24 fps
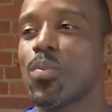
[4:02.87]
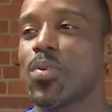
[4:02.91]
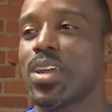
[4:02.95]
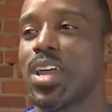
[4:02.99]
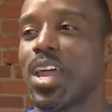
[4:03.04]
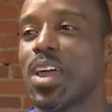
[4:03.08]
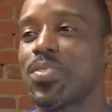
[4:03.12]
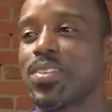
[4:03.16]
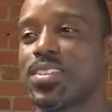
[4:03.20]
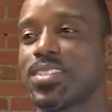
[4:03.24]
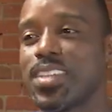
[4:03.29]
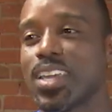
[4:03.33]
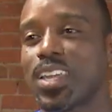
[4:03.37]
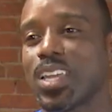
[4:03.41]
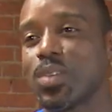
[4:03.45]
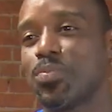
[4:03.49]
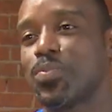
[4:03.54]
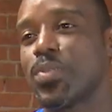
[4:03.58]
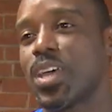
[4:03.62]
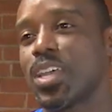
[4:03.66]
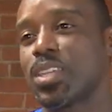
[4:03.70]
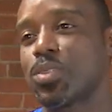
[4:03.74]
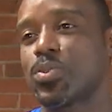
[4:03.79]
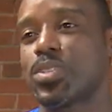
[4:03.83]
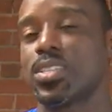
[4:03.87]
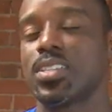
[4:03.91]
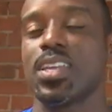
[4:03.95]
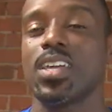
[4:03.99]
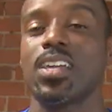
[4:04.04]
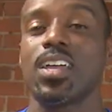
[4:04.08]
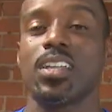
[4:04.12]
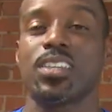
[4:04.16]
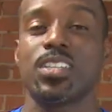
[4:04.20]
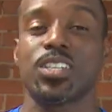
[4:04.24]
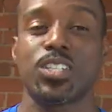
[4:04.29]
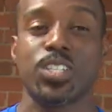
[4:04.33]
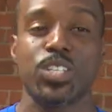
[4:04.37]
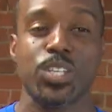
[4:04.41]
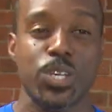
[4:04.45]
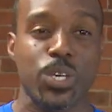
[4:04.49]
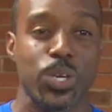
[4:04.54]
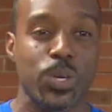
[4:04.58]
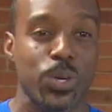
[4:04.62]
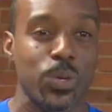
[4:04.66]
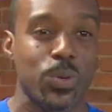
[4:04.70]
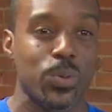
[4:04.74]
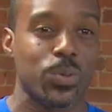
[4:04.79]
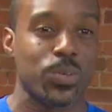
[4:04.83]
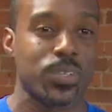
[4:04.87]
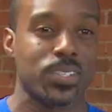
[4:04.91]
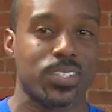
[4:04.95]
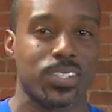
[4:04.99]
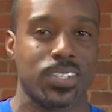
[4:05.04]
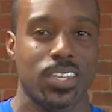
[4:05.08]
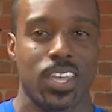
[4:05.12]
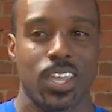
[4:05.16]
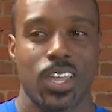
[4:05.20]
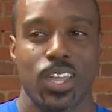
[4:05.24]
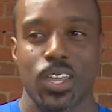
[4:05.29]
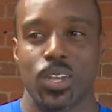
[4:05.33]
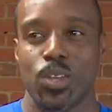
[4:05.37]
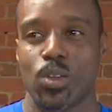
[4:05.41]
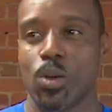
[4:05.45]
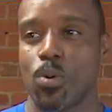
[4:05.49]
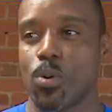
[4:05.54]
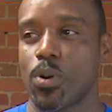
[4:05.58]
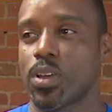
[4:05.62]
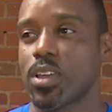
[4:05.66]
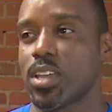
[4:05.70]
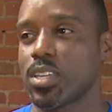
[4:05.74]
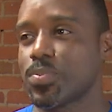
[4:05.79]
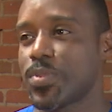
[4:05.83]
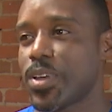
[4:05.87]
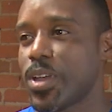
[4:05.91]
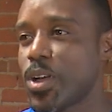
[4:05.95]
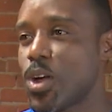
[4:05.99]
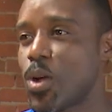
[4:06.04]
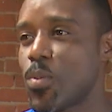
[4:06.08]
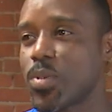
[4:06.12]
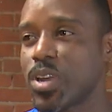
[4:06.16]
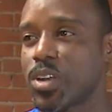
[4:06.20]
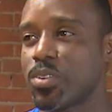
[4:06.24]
but I have the second best, which is I got to choose Norwalk as my home,